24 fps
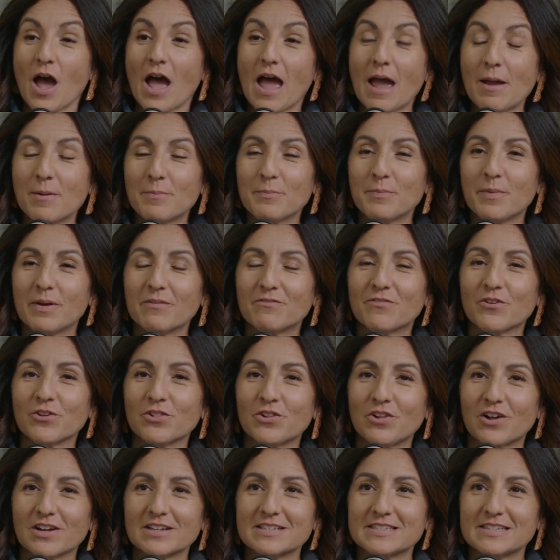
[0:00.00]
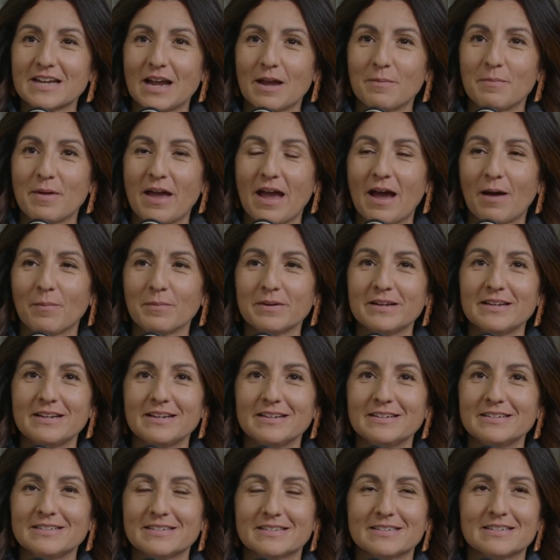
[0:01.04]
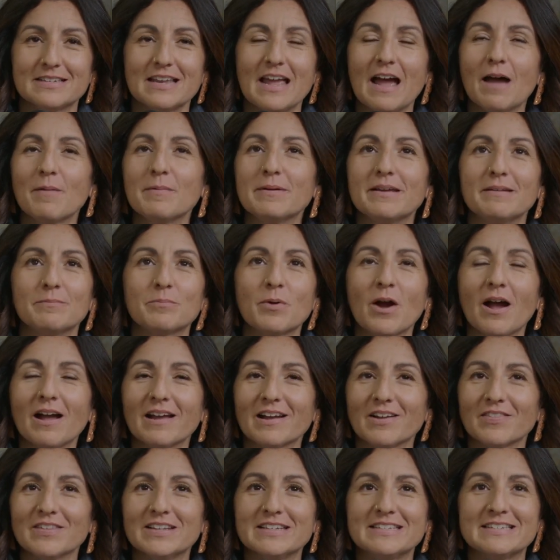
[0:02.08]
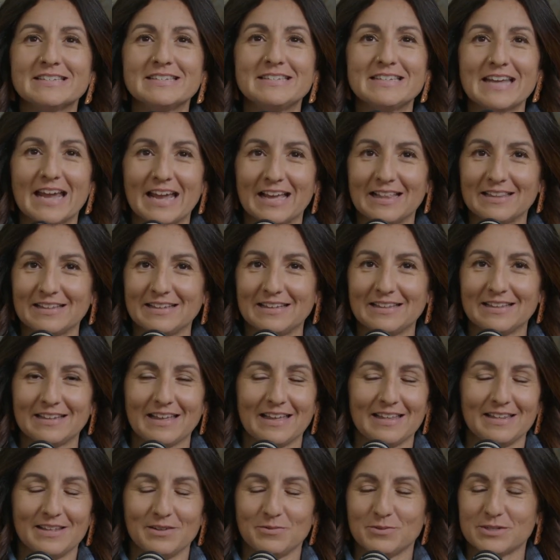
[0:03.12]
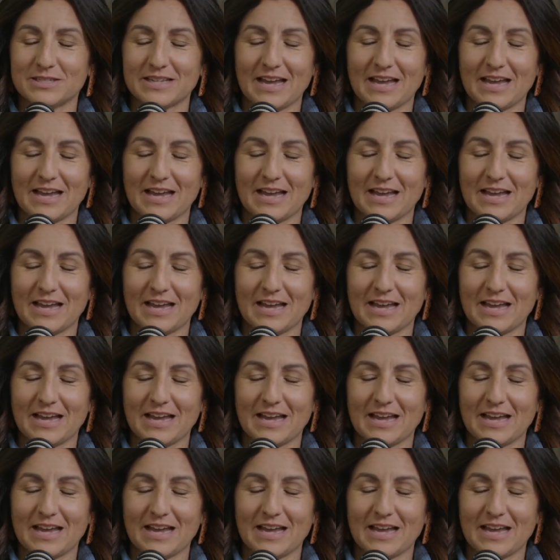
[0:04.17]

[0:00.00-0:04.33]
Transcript: and for the longest time, how many I mean, probably on the daily, Laylee was